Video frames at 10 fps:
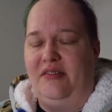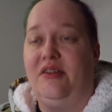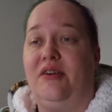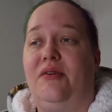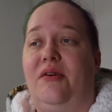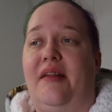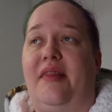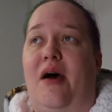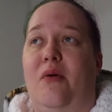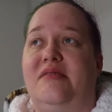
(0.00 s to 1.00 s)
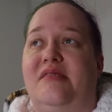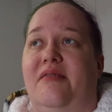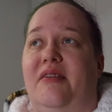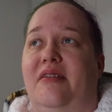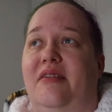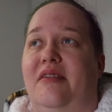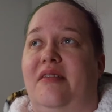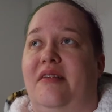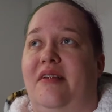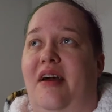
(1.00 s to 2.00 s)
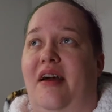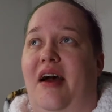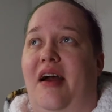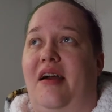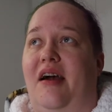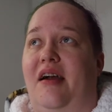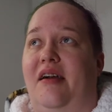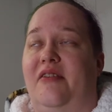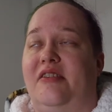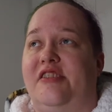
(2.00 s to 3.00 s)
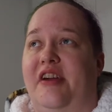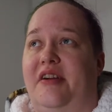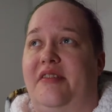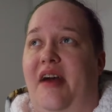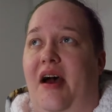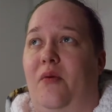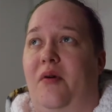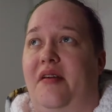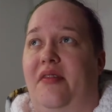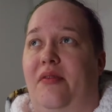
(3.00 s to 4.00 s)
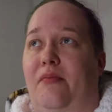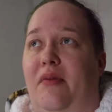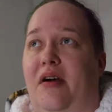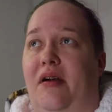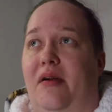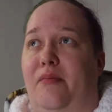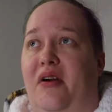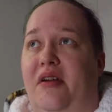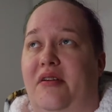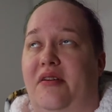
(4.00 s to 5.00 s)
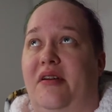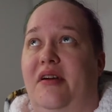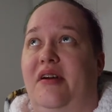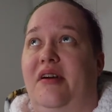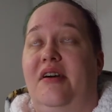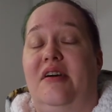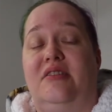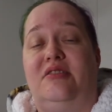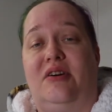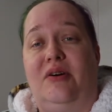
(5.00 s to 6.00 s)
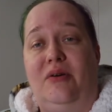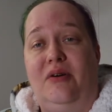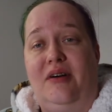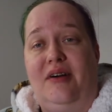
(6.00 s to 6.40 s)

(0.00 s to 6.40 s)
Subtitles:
no, and that was even I even shared that with my partner. So